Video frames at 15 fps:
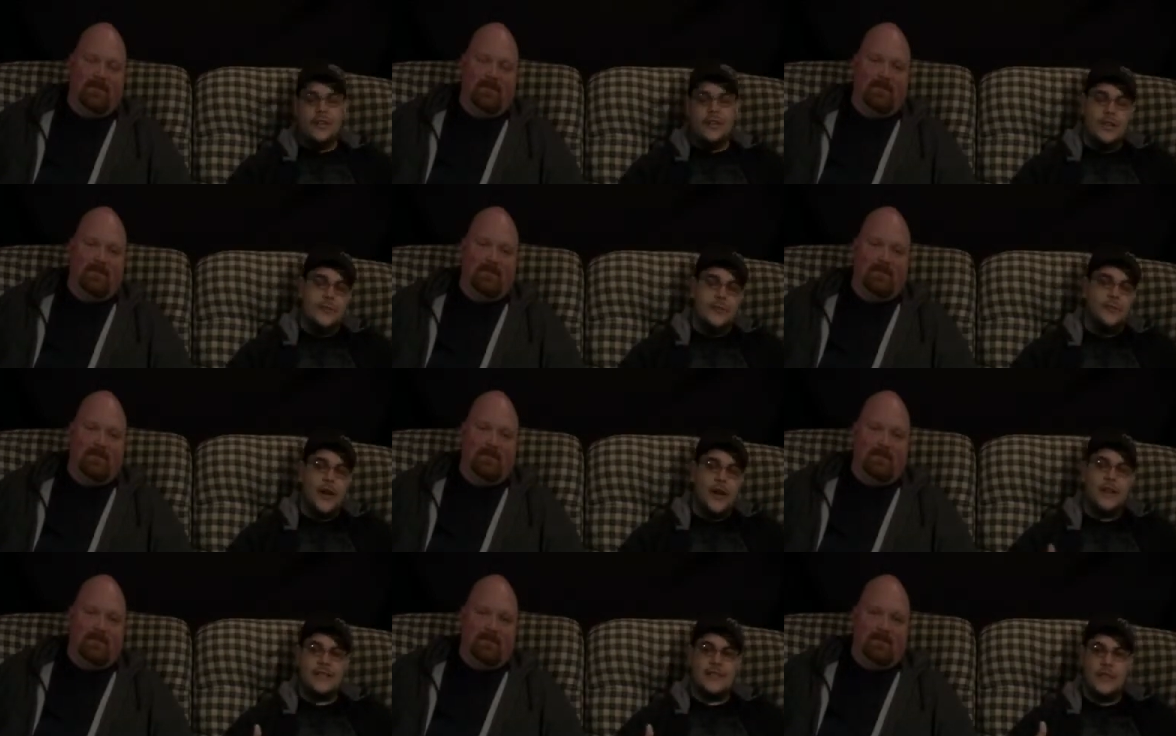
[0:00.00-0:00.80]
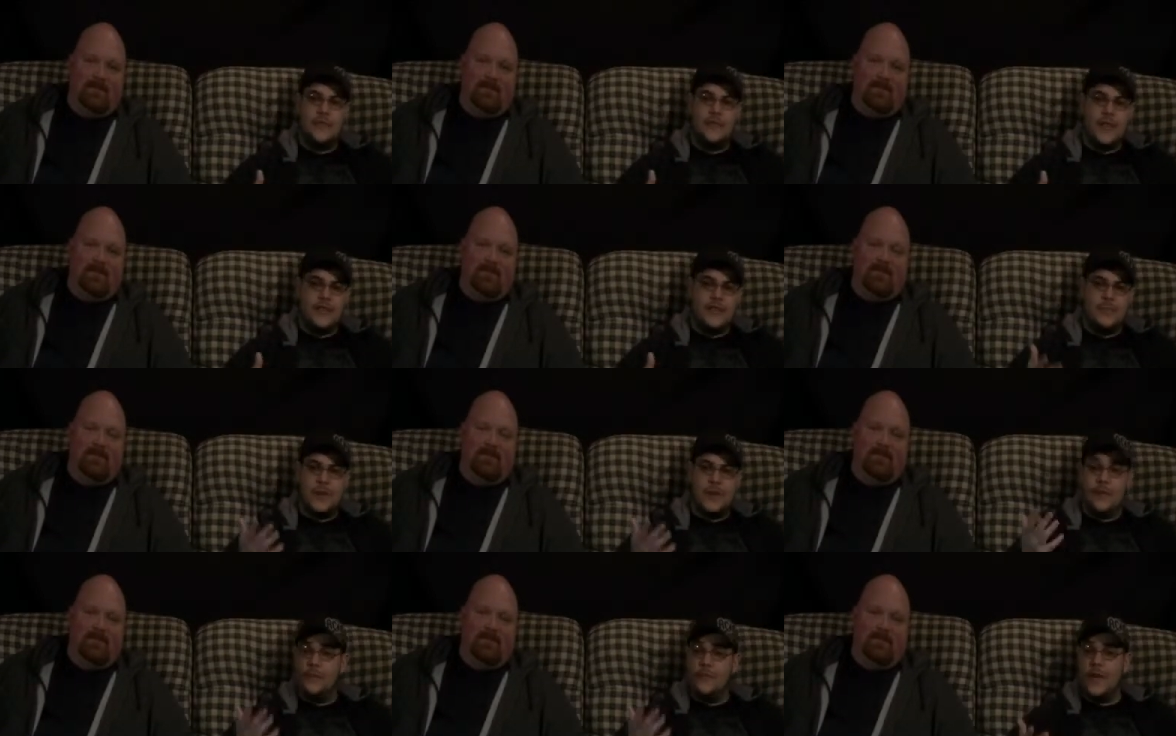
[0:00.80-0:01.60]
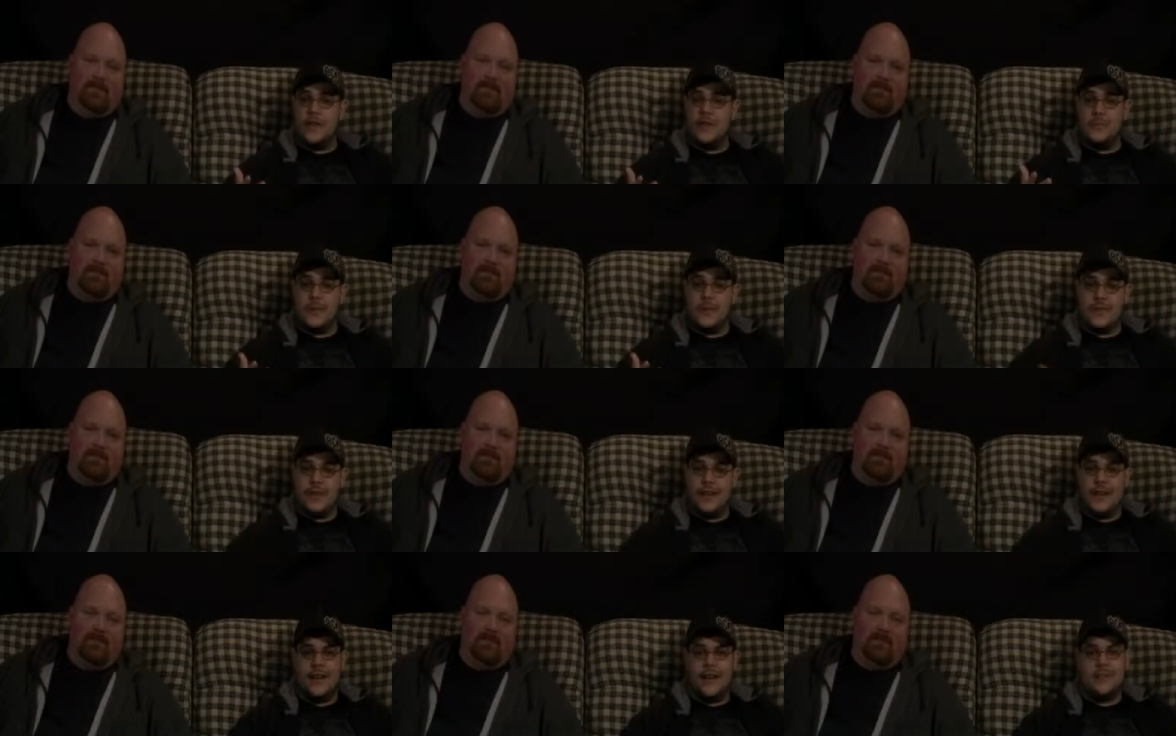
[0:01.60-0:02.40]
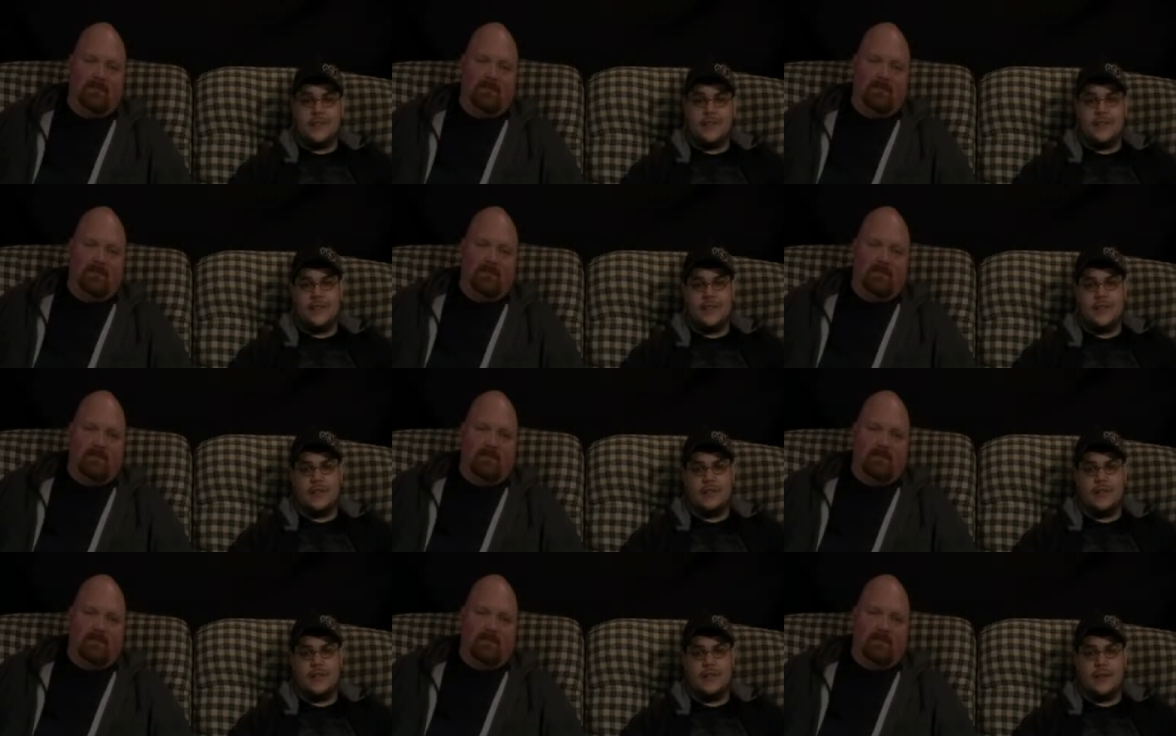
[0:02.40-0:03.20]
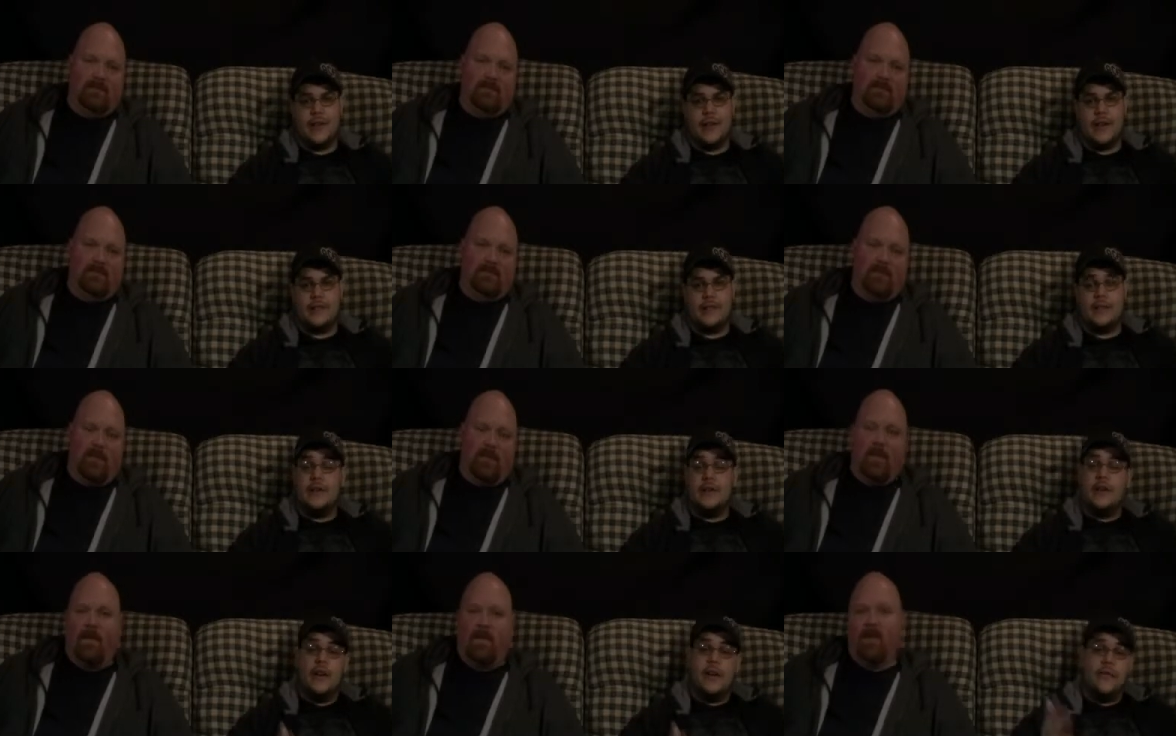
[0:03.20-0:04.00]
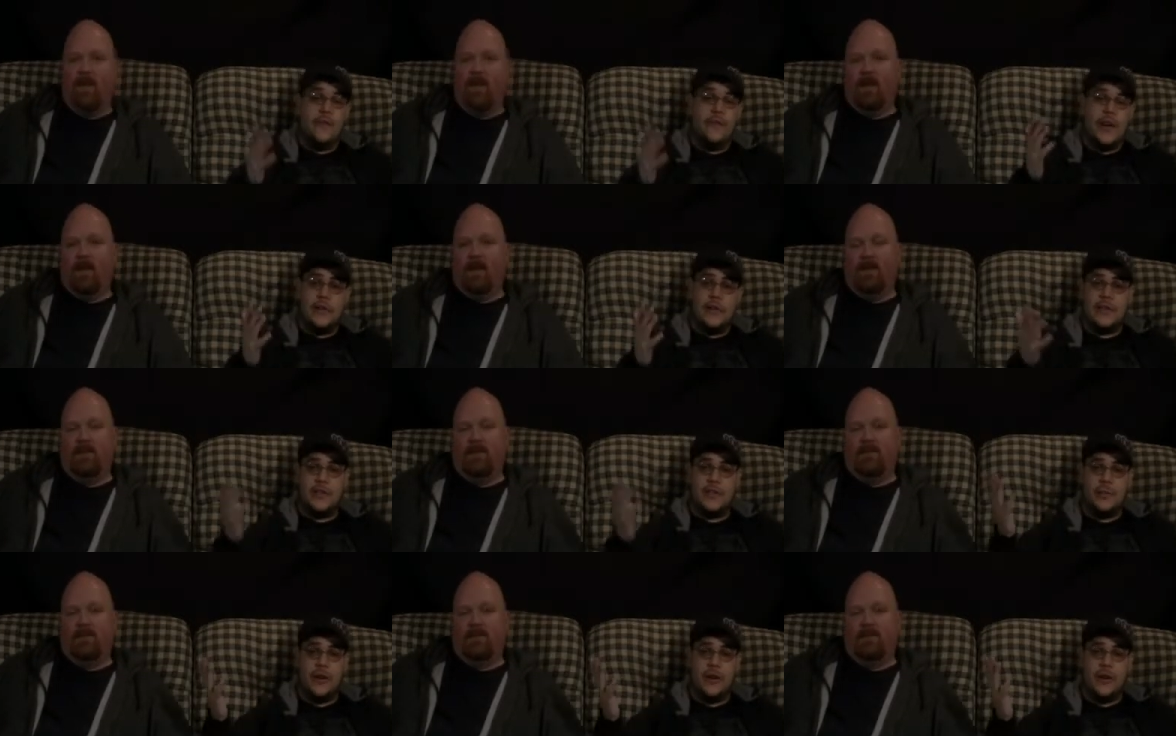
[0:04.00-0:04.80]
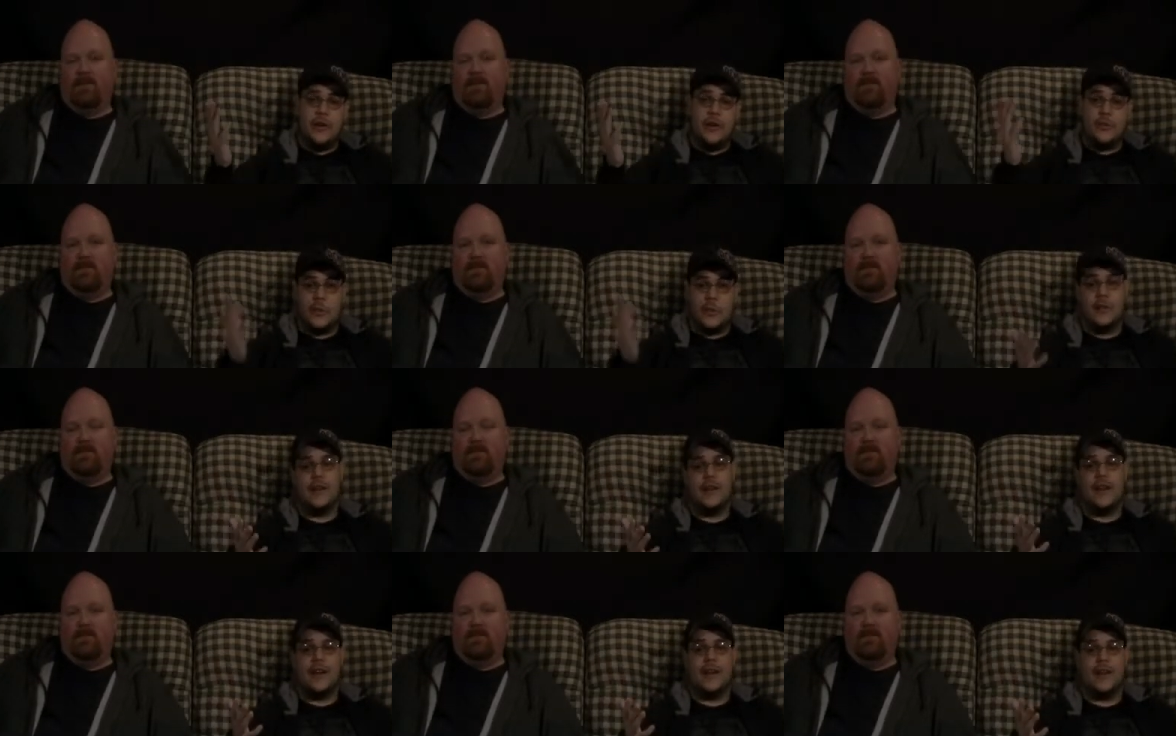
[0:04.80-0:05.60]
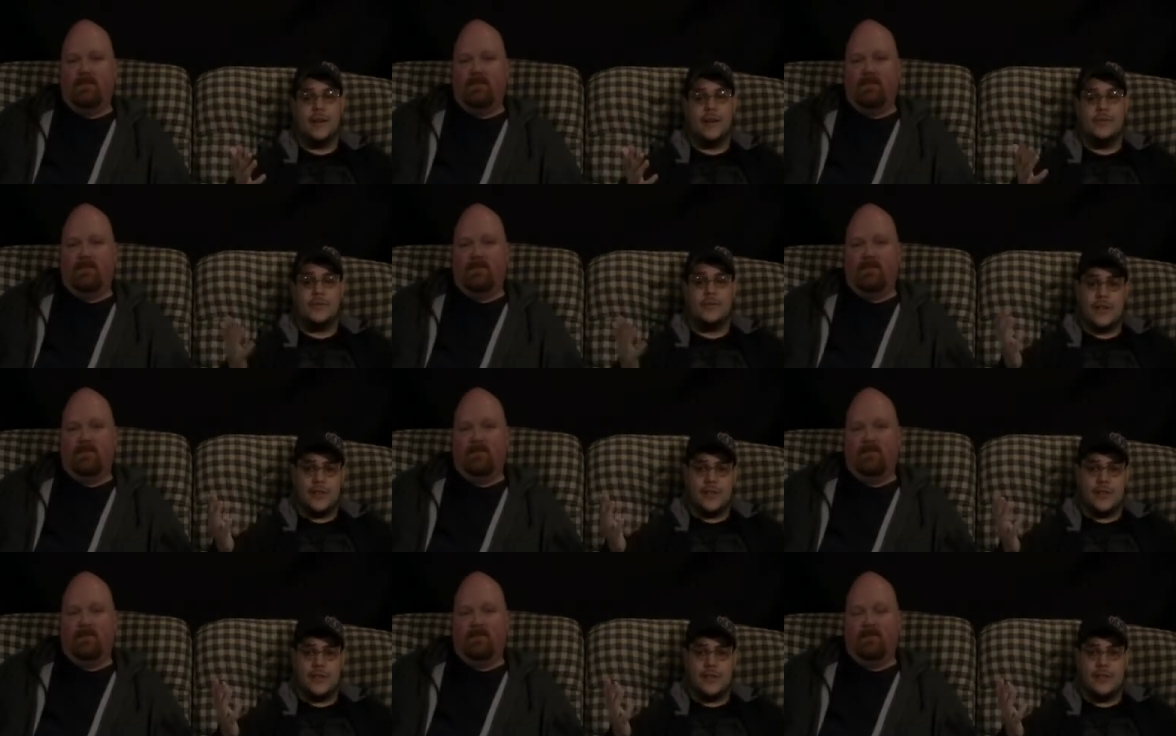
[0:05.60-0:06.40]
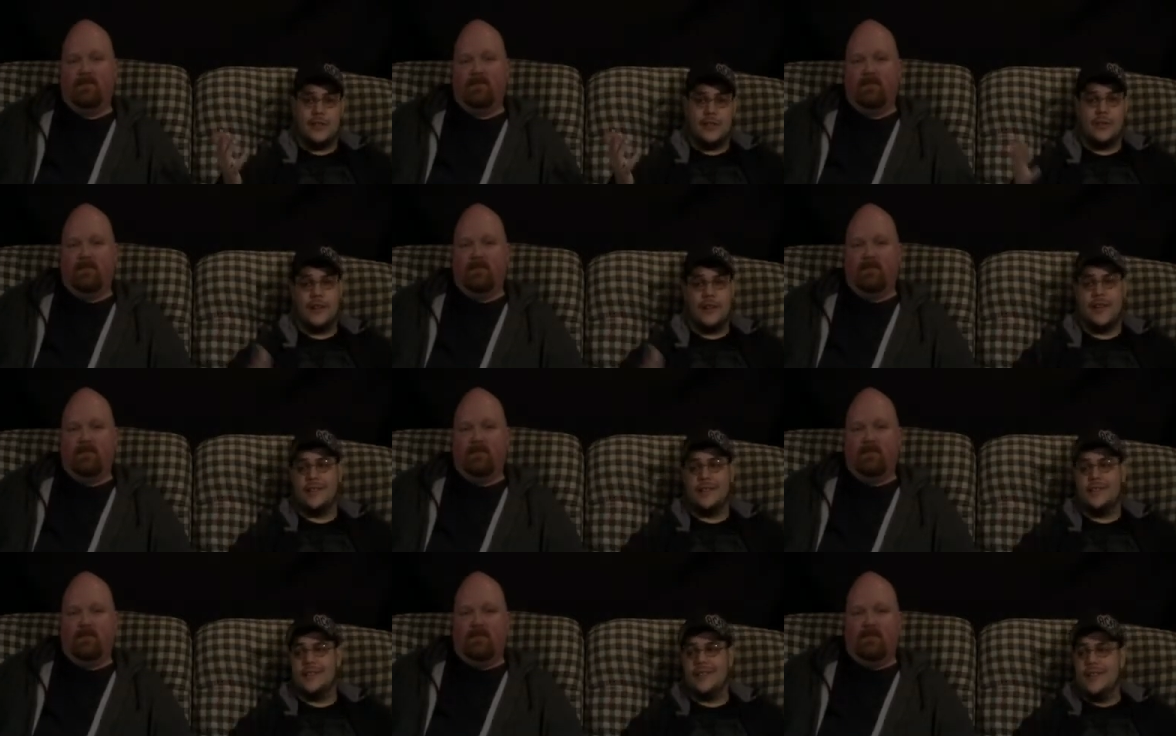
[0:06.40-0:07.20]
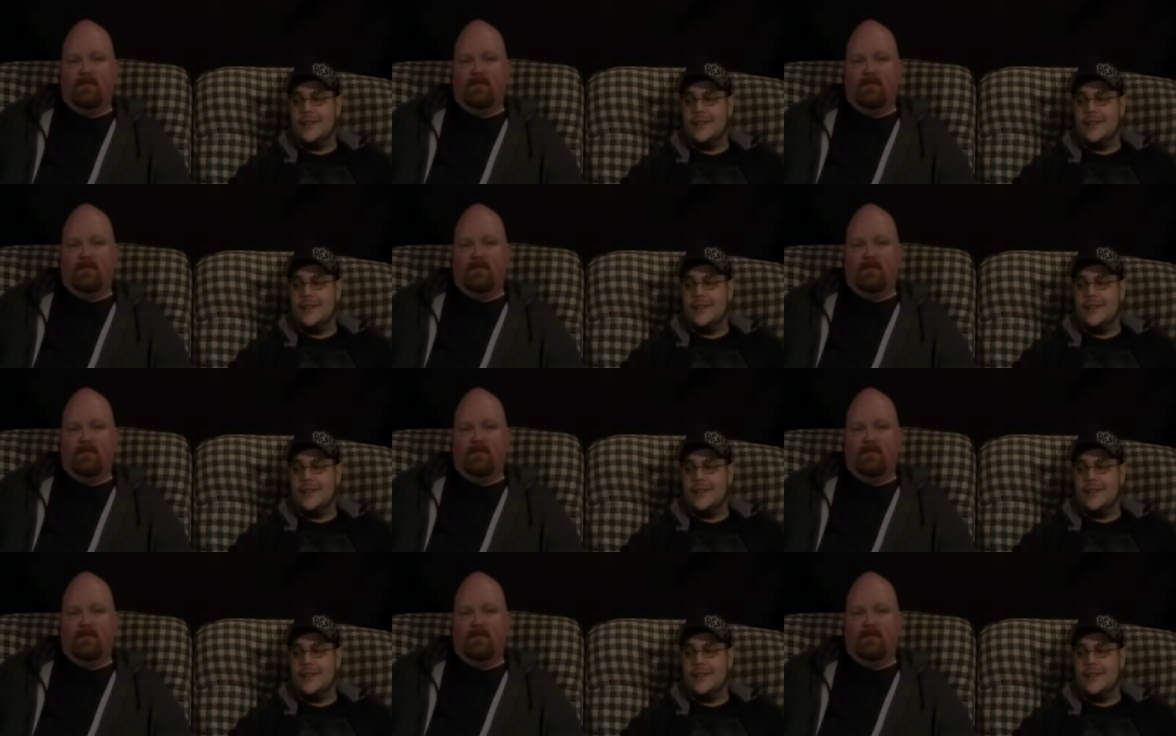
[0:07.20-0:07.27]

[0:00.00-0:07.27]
Speaker 1: You can friend us on Facebook at facebook.com slash tuxedocats and follow us on Twitter at twitter.com slash tuxedocats.